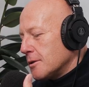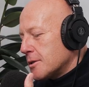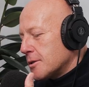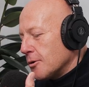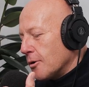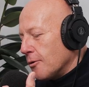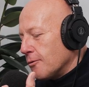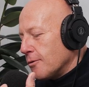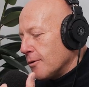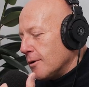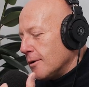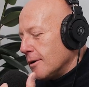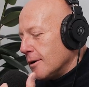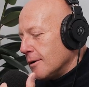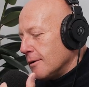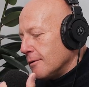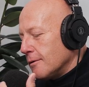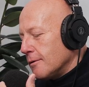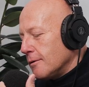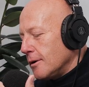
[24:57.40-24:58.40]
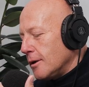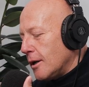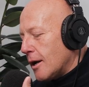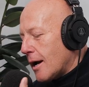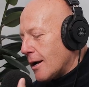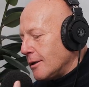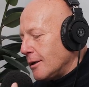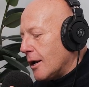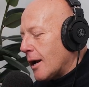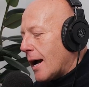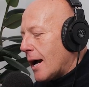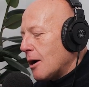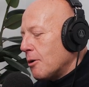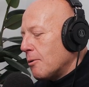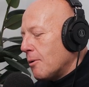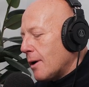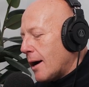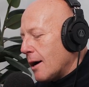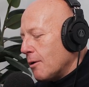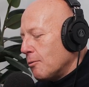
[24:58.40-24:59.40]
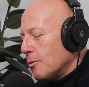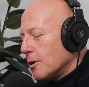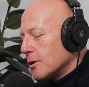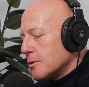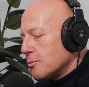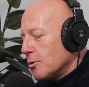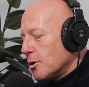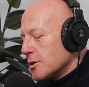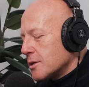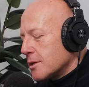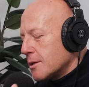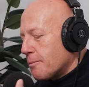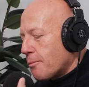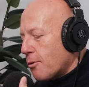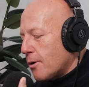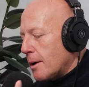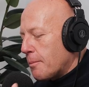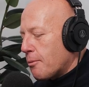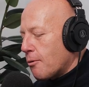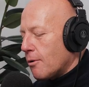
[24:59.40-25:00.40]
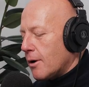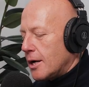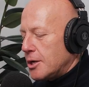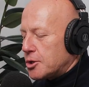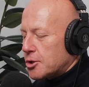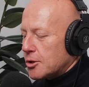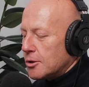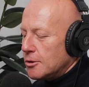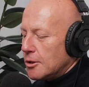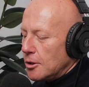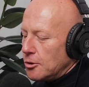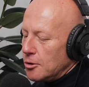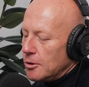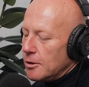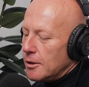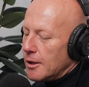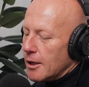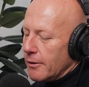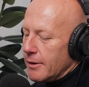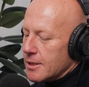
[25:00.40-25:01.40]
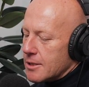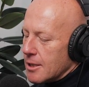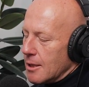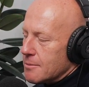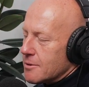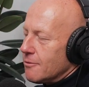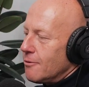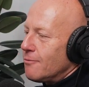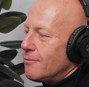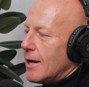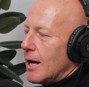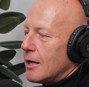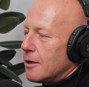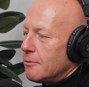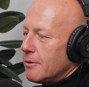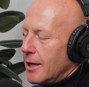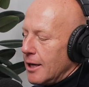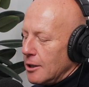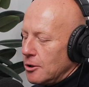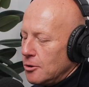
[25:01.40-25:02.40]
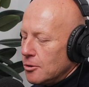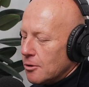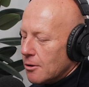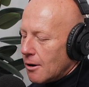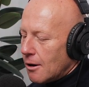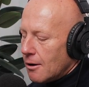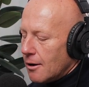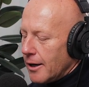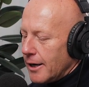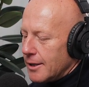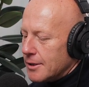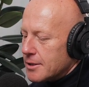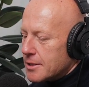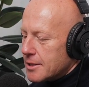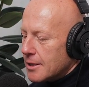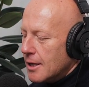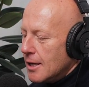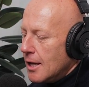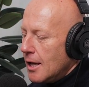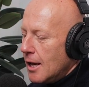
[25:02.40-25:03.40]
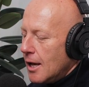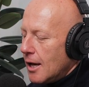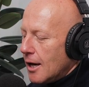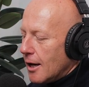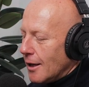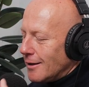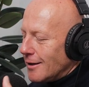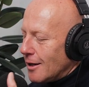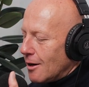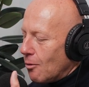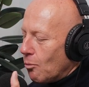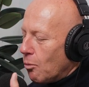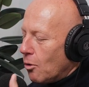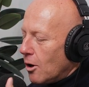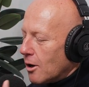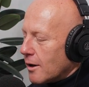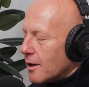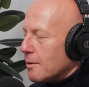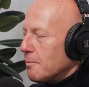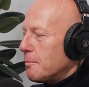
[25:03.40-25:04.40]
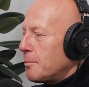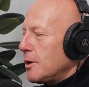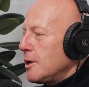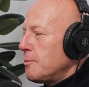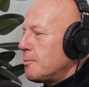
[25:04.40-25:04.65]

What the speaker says: sort of, you know, what's the preparation that you go in terms of evaluating your clients, and what can